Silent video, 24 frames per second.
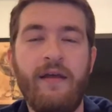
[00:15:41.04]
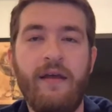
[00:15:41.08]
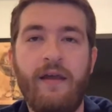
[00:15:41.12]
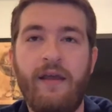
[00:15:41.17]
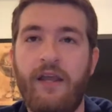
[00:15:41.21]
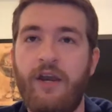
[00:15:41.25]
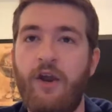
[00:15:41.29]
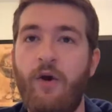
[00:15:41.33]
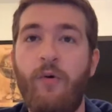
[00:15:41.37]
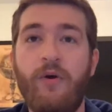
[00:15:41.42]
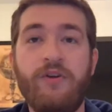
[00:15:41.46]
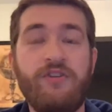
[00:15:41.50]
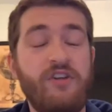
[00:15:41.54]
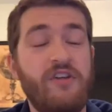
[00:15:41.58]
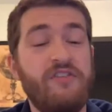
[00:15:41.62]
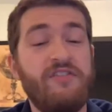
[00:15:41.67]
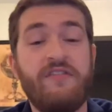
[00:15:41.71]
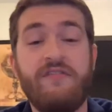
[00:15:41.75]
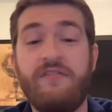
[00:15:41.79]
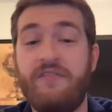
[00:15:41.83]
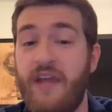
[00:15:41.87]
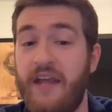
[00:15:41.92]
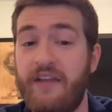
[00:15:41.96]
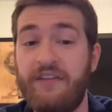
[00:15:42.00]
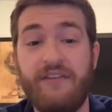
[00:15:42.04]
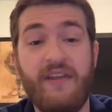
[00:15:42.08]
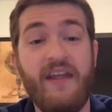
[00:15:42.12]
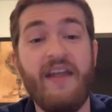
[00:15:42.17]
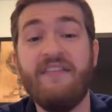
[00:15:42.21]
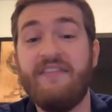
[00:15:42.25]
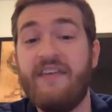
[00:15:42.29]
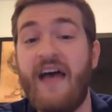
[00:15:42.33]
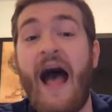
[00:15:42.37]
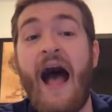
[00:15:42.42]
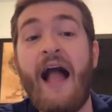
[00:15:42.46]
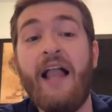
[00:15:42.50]
you know it just it,
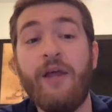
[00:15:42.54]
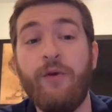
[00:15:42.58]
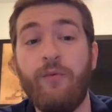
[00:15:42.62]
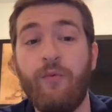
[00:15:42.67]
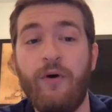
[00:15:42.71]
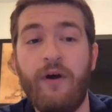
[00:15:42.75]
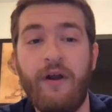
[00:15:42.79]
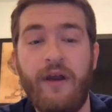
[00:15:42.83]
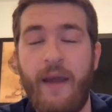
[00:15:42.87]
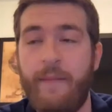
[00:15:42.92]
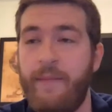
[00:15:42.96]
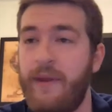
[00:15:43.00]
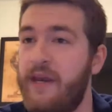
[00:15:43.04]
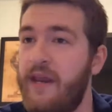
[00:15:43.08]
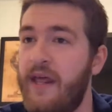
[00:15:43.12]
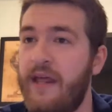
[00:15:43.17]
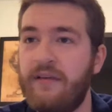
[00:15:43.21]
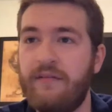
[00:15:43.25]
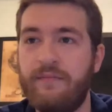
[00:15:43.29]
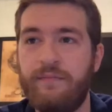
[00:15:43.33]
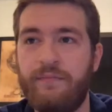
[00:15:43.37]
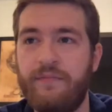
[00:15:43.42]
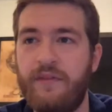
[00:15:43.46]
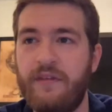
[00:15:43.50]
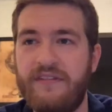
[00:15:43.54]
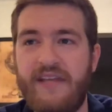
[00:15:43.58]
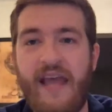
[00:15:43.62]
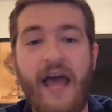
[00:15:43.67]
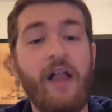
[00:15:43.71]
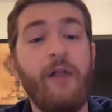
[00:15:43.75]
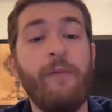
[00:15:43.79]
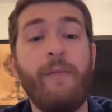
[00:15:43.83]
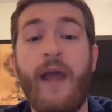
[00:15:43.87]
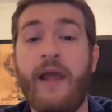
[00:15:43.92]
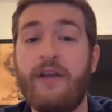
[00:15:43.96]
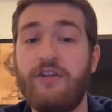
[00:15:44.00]
it's hollywood i mean it the
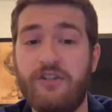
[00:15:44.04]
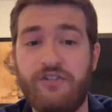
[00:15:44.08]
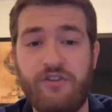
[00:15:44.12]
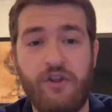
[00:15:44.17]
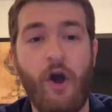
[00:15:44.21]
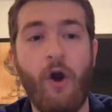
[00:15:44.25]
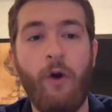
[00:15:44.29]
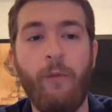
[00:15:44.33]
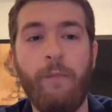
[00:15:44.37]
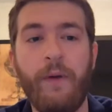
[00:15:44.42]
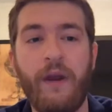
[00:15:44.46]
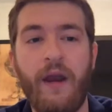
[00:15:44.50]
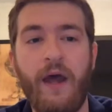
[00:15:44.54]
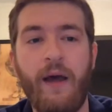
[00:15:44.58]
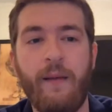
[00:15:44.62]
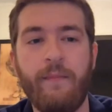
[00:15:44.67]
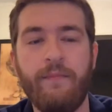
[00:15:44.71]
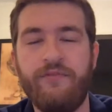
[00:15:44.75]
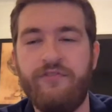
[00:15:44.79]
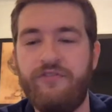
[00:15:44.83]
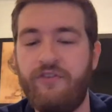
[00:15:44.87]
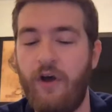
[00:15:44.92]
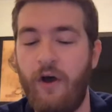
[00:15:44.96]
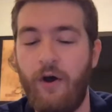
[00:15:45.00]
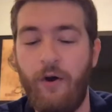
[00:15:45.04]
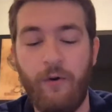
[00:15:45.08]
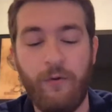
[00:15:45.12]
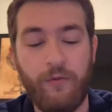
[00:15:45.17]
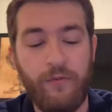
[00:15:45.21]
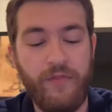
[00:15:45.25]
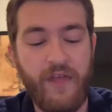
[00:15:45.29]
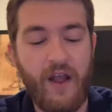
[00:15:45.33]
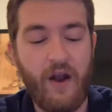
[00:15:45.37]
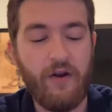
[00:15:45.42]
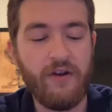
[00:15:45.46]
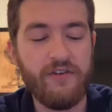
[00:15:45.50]
taliban just open up
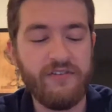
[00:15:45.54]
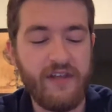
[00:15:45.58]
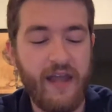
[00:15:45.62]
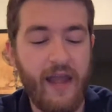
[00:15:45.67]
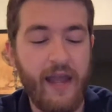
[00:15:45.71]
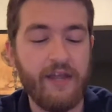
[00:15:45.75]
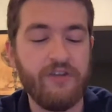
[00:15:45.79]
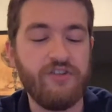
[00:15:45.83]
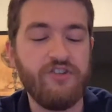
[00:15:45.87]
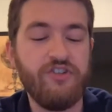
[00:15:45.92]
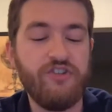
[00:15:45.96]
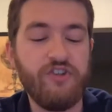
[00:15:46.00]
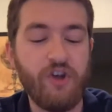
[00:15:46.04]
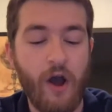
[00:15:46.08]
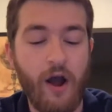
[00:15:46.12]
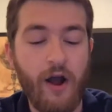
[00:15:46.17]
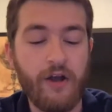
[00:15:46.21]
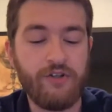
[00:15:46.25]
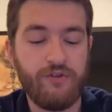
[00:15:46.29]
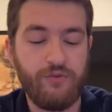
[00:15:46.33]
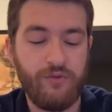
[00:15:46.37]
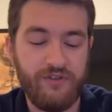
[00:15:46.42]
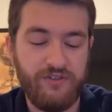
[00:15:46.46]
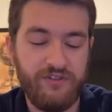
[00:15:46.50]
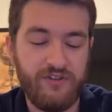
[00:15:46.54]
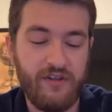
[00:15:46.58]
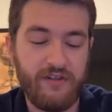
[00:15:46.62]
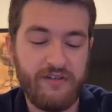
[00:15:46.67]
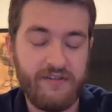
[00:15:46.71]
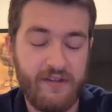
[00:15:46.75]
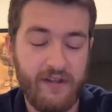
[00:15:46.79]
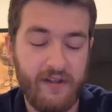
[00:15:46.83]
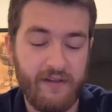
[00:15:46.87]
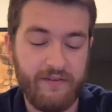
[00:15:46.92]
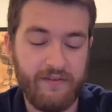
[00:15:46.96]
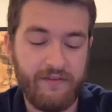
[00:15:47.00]
so there is a staunch
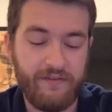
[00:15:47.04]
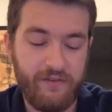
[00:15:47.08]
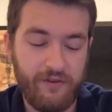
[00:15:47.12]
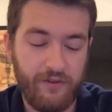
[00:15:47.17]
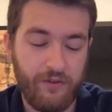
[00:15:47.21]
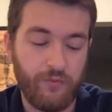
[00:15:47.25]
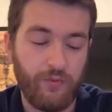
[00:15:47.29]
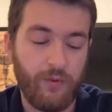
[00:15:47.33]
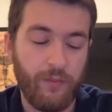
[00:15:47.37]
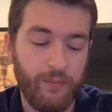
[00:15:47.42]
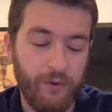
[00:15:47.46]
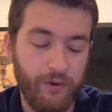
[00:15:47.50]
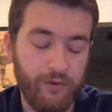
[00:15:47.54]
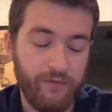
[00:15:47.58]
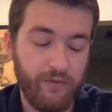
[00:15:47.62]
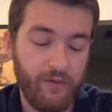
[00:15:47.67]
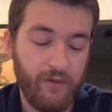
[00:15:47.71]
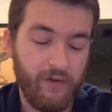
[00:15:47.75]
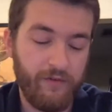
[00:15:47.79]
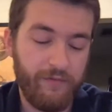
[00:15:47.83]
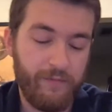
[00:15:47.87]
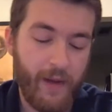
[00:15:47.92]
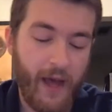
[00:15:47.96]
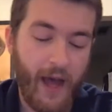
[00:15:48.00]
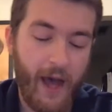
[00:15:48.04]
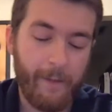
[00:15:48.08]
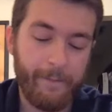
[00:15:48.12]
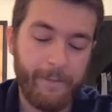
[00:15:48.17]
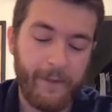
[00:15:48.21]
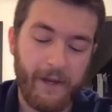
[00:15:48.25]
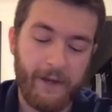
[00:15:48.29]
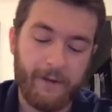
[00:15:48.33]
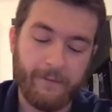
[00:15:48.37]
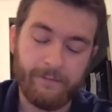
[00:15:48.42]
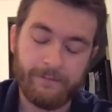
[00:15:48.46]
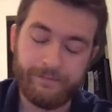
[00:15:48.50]
resistance to the removal of
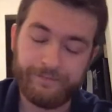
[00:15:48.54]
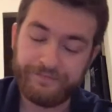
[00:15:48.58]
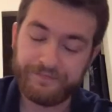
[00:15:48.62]
poppy